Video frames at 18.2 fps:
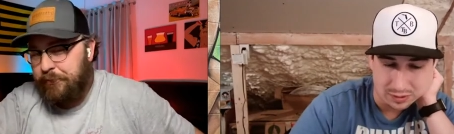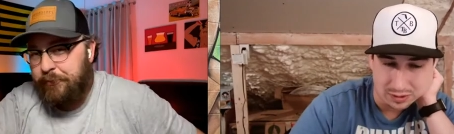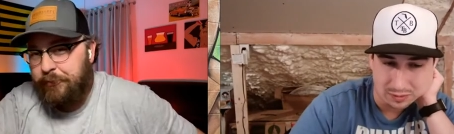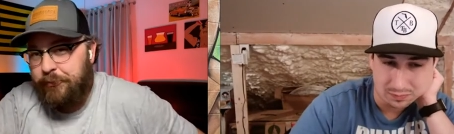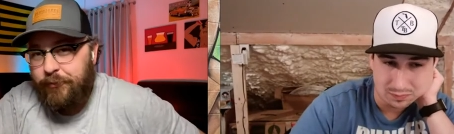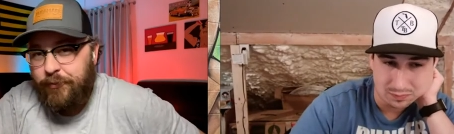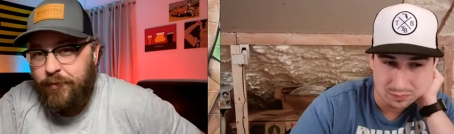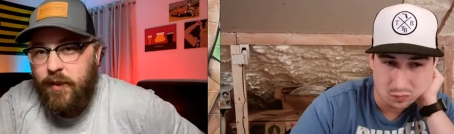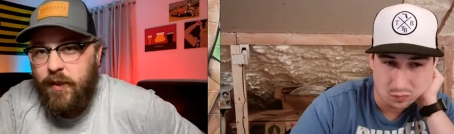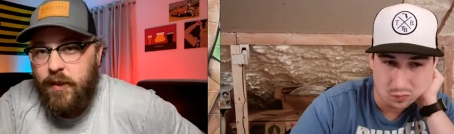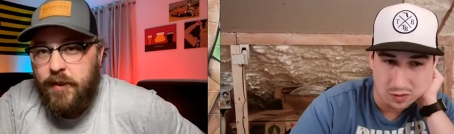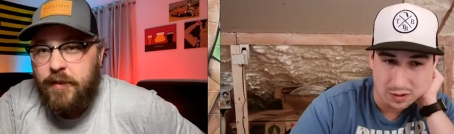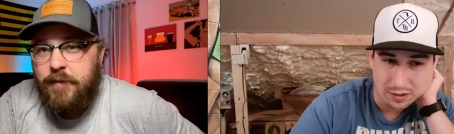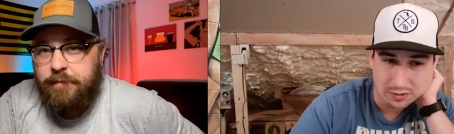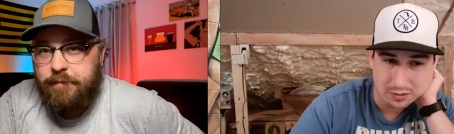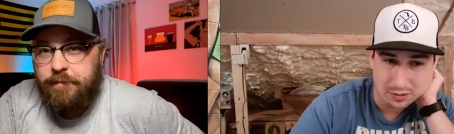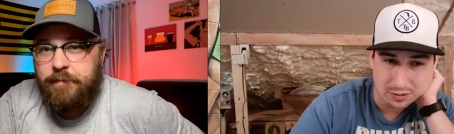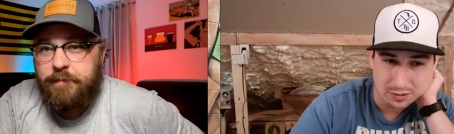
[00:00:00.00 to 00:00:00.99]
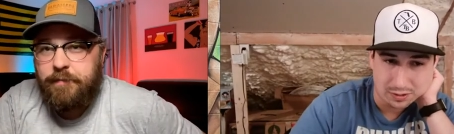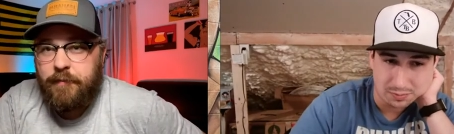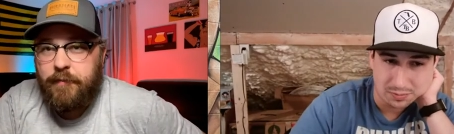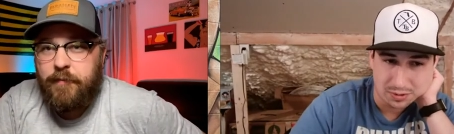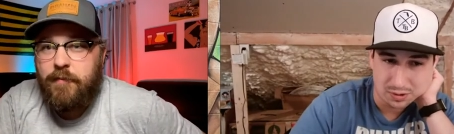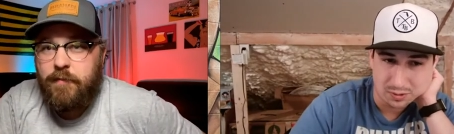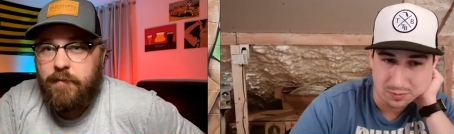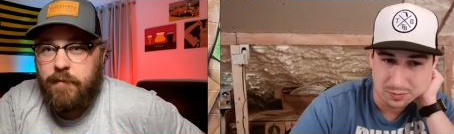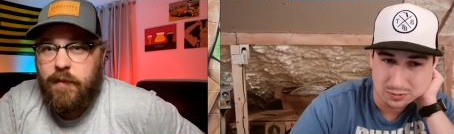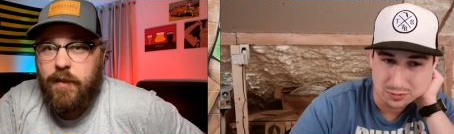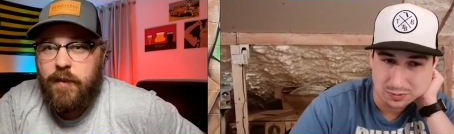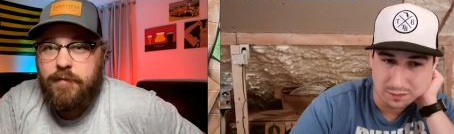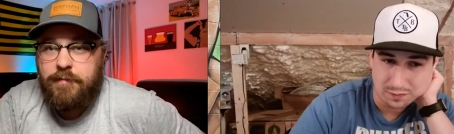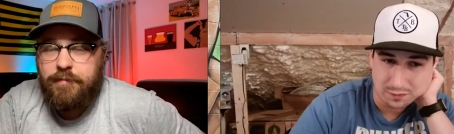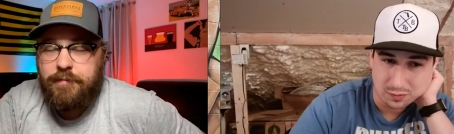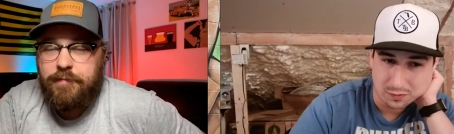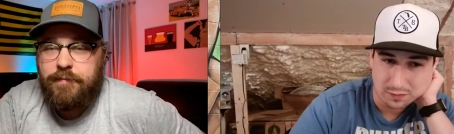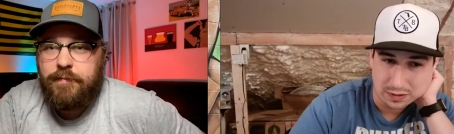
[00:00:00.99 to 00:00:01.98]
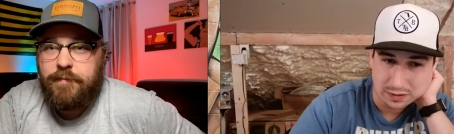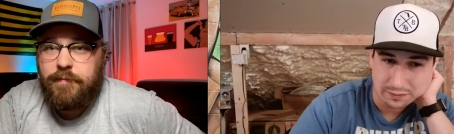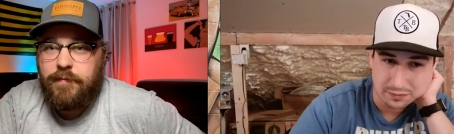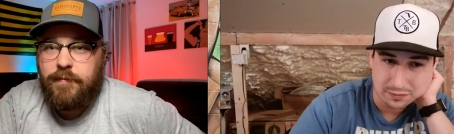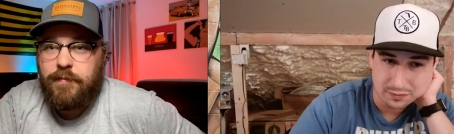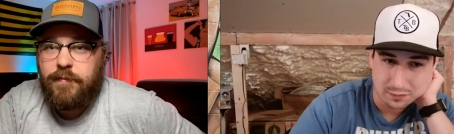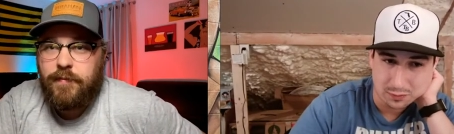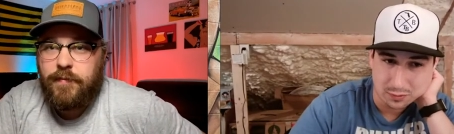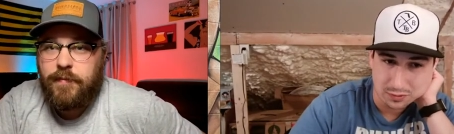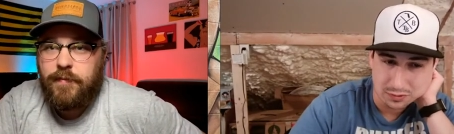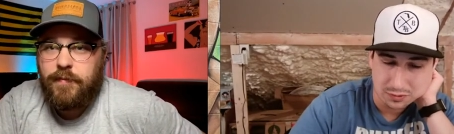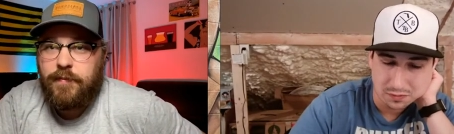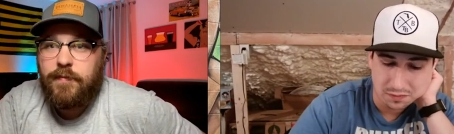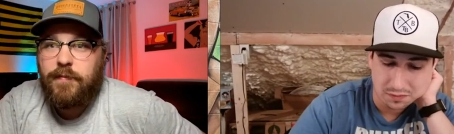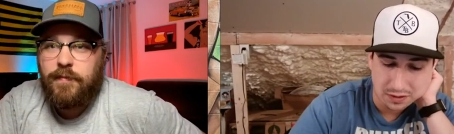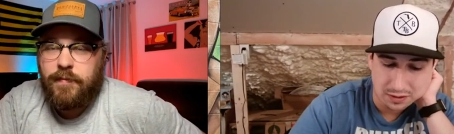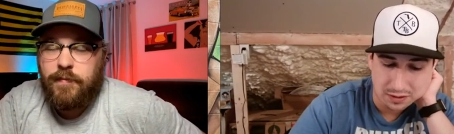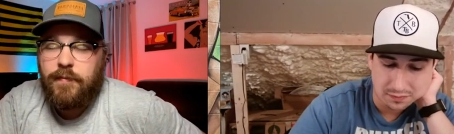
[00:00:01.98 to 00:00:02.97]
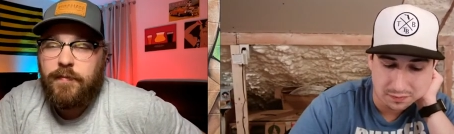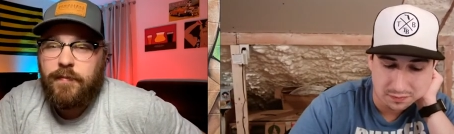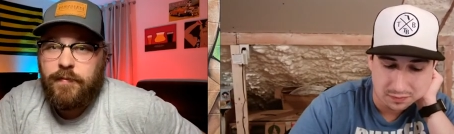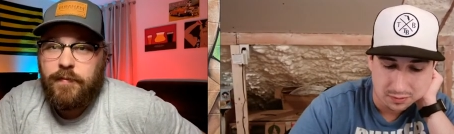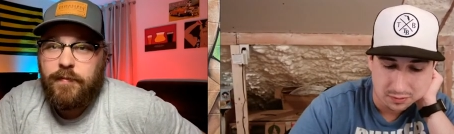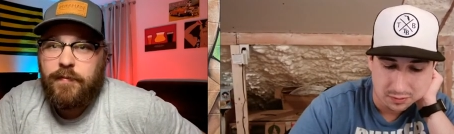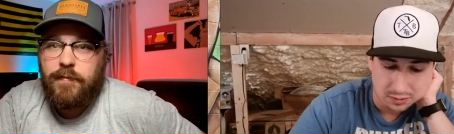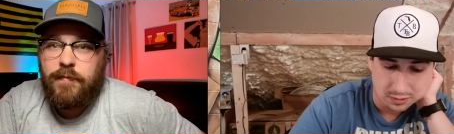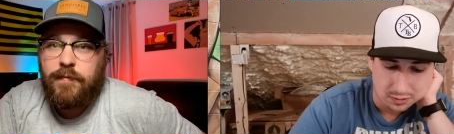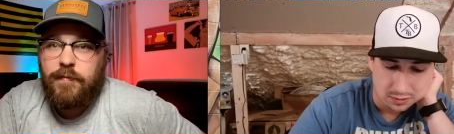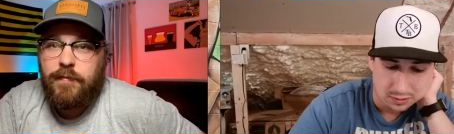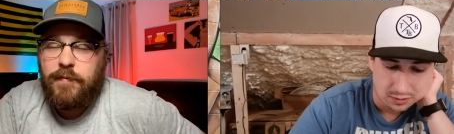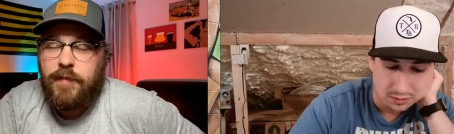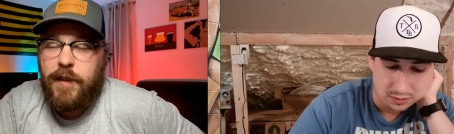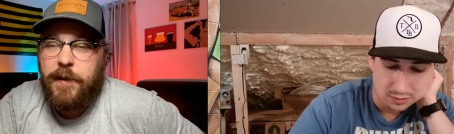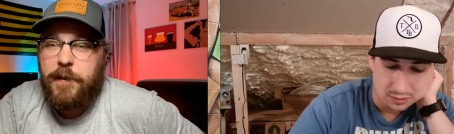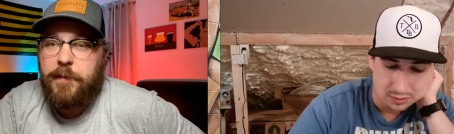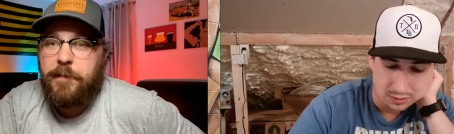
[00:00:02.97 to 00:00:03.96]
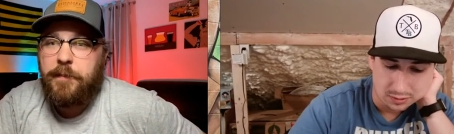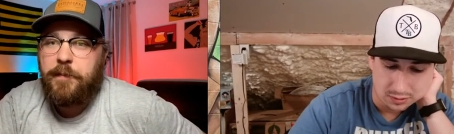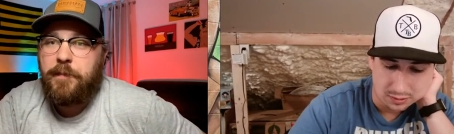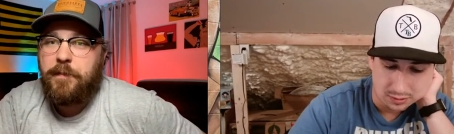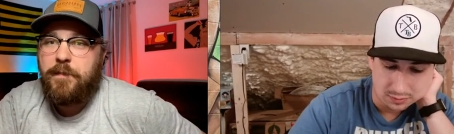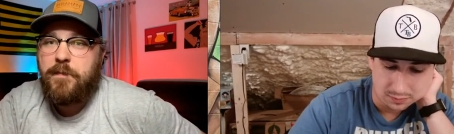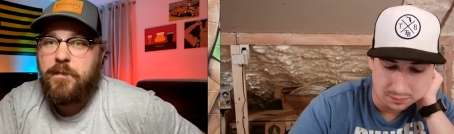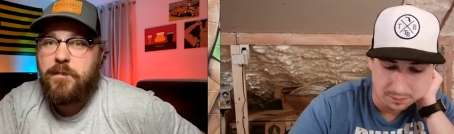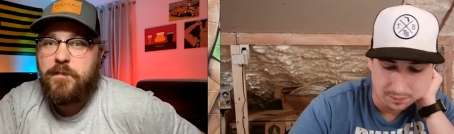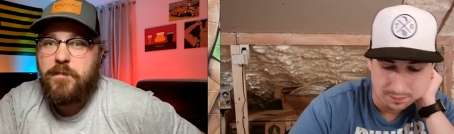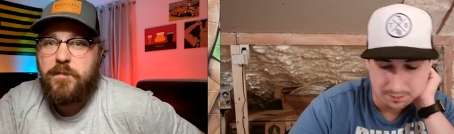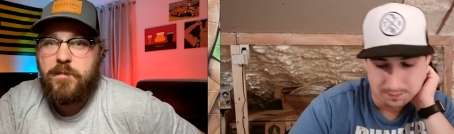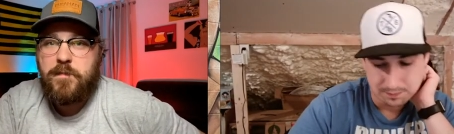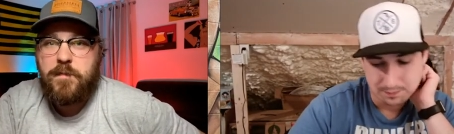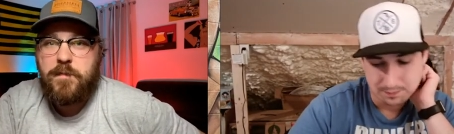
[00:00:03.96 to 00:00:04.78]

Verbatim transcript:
Speaker 1: but I'm right there in the middle between four five and four two five. Yeah. Um,